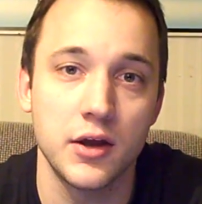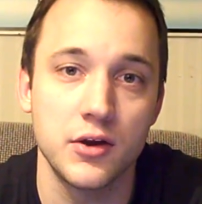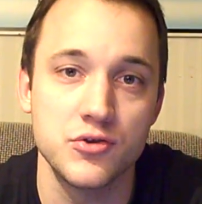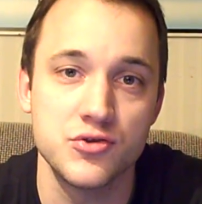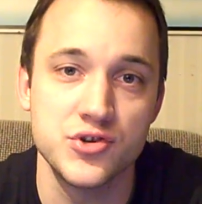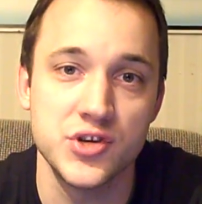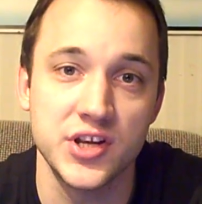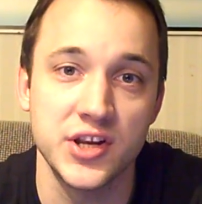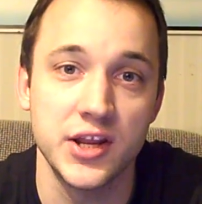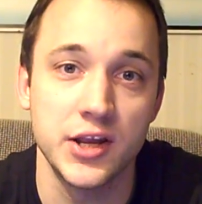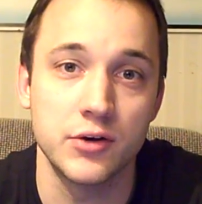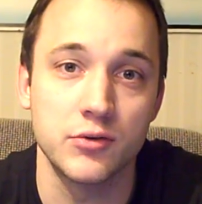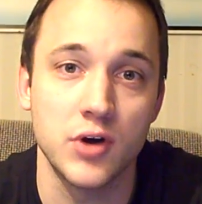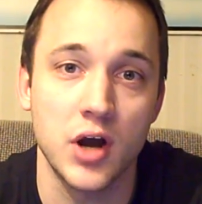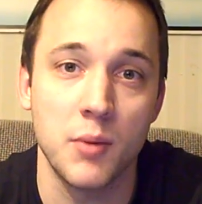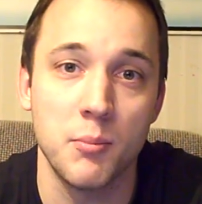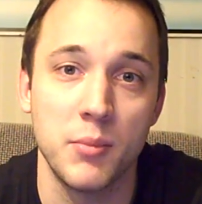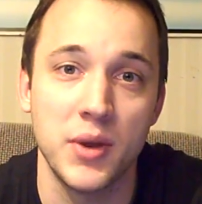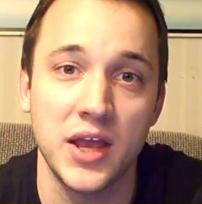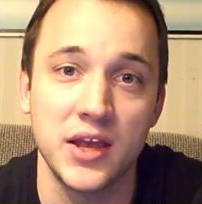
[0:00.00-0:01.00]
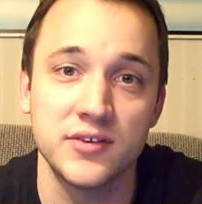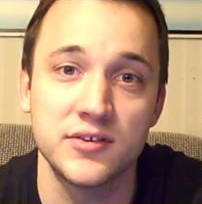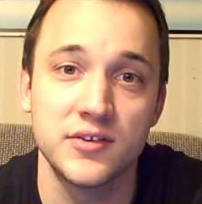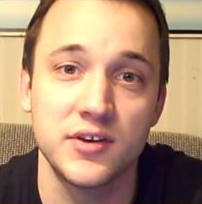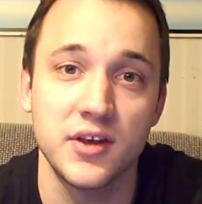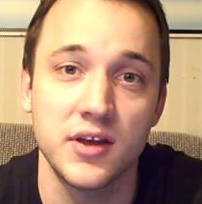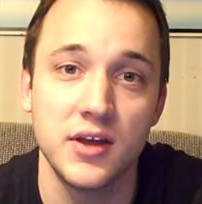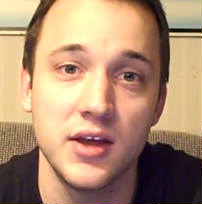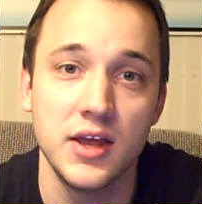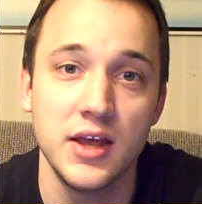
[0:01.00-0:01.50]
GD-ROM
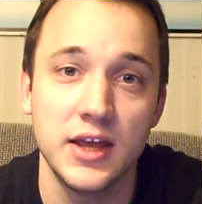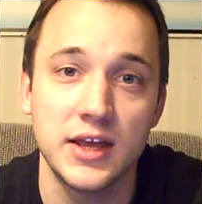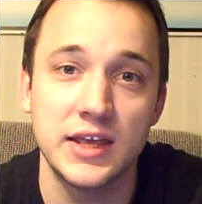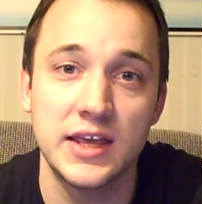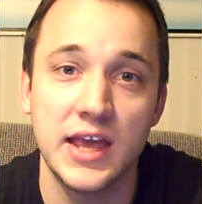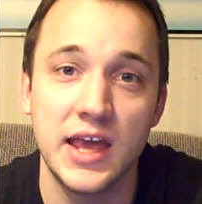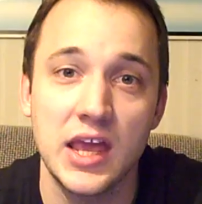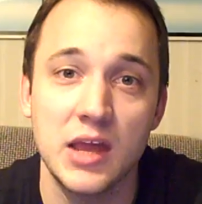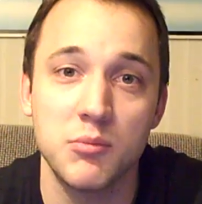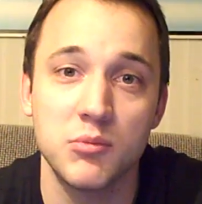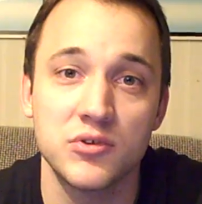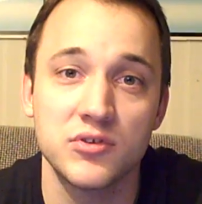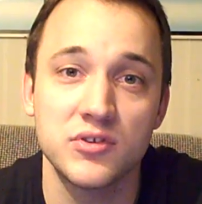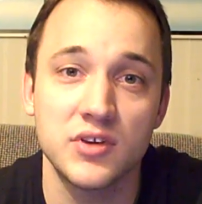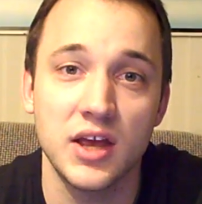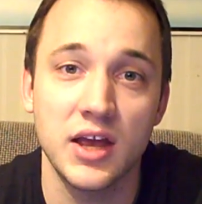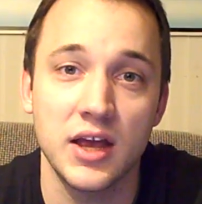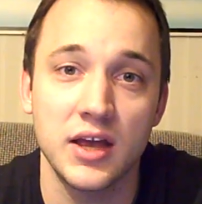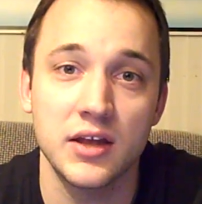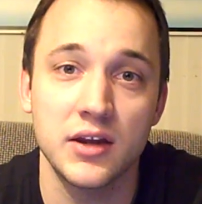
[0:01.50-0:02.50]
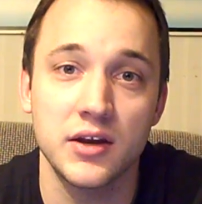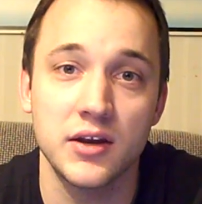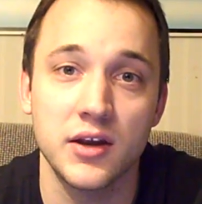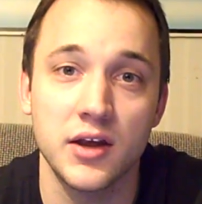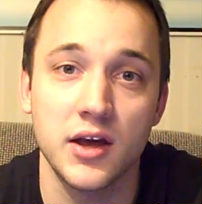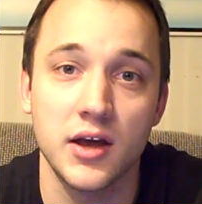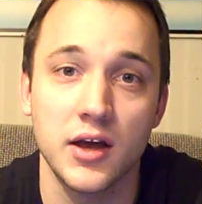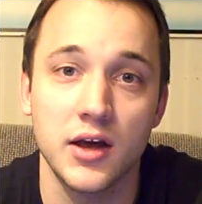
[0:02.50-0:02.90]
based games, and